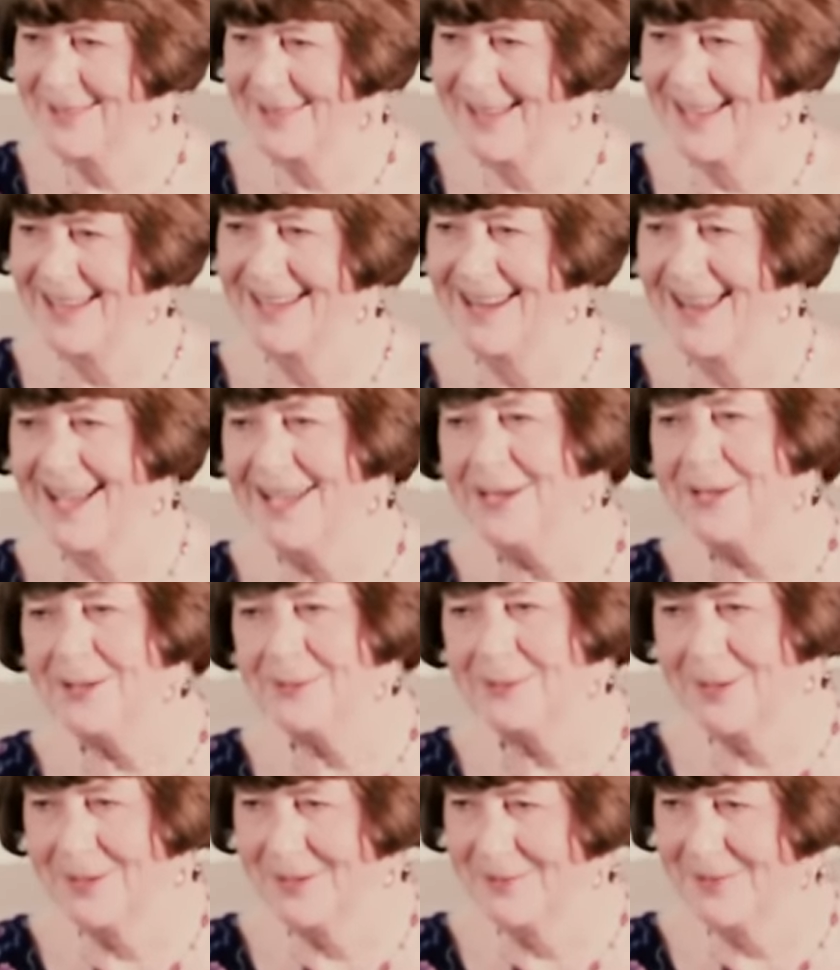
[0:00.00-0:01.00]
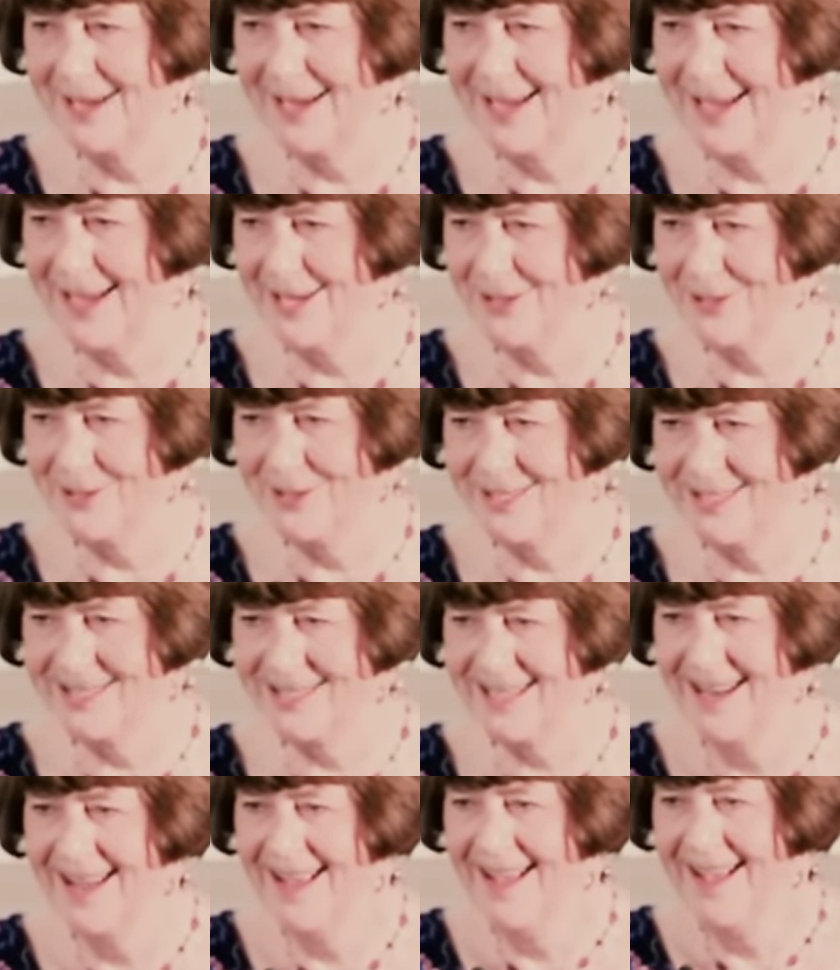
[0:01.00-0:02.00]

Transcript: and they laid one of our hedges.